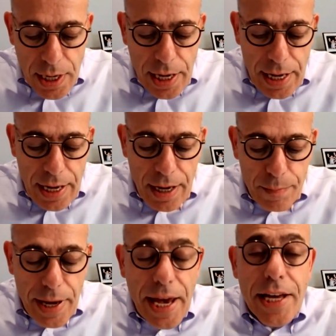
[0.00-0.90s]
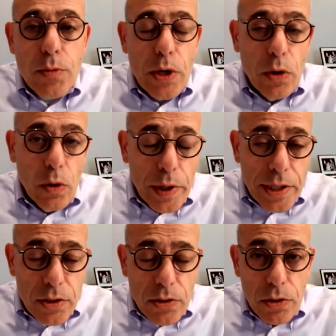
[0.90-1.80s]
As we
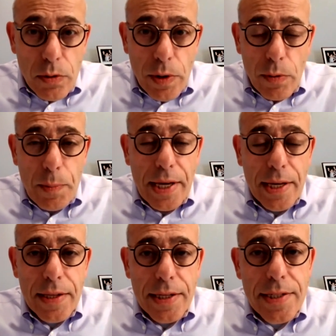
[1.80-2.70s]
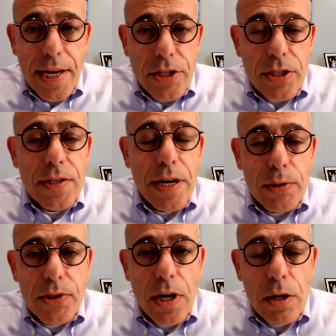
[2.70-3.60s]
always do when we begin these sessions, I will
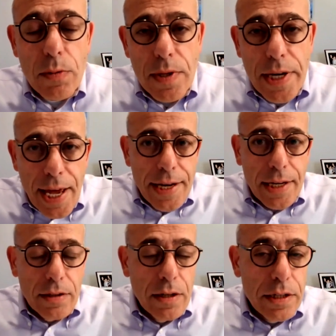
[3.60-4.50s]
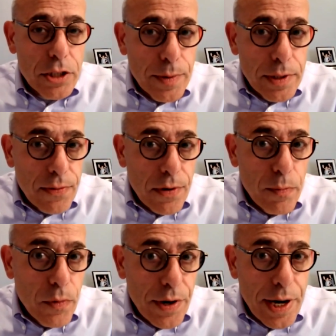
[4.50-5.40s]
start with the land acknowledgement
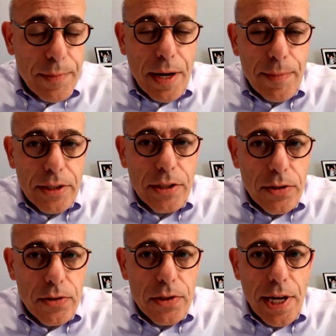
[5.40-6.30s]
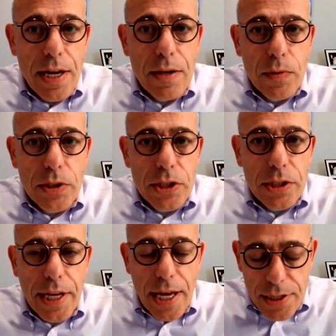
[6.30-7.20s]
from where I'm coming to you today, which
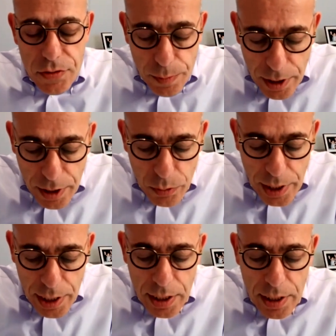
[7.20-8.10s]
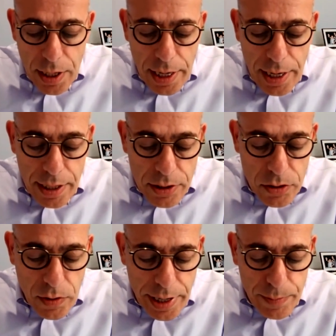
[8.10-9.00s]
again is from Ottawa.
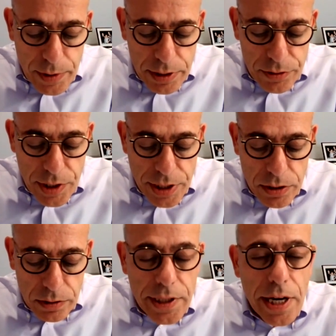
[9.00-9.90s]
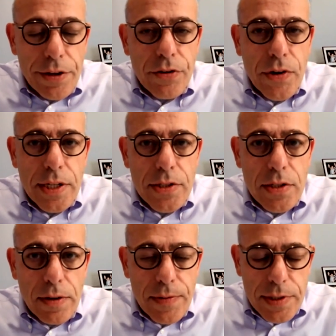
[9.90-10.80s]
So I am on the traditional territories
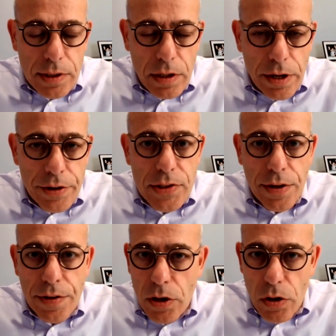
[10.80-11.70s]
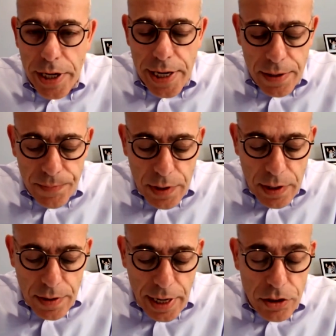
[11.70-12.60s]
of the St. Lawrence Iroquois,
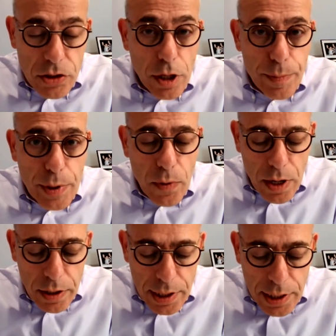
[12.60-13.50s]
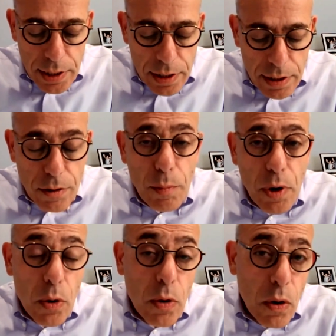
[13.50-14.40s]
the Anishinaabe, the
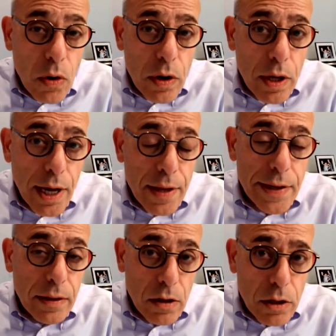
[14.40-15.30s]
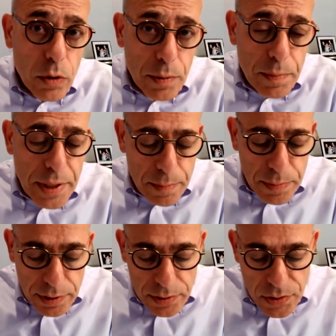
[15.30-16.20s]
Mohawk, and the Algonquin
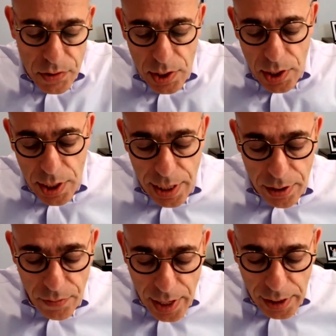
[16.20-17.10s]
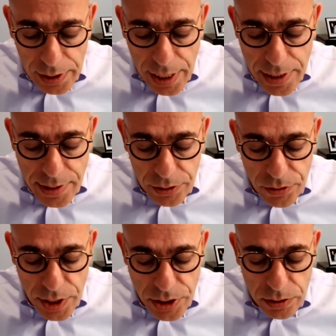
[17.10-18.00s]
peoples. And recognizing
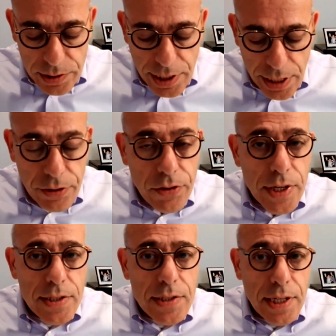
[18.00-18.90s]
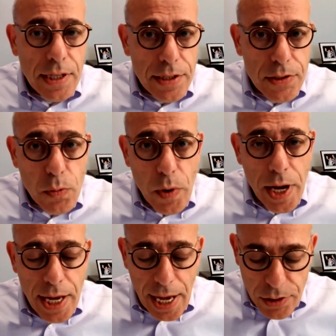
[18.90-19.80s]
traditional territories in this
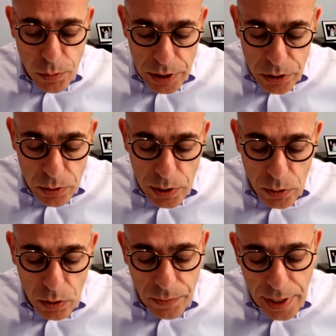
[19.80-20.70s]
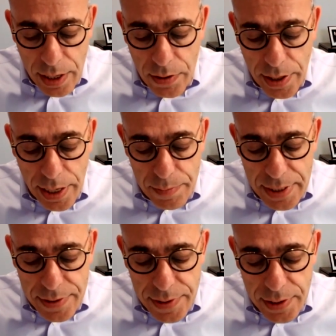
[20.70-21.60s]
way, as we do at all of our
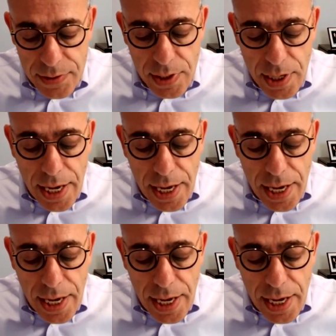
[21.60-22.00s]
meetings,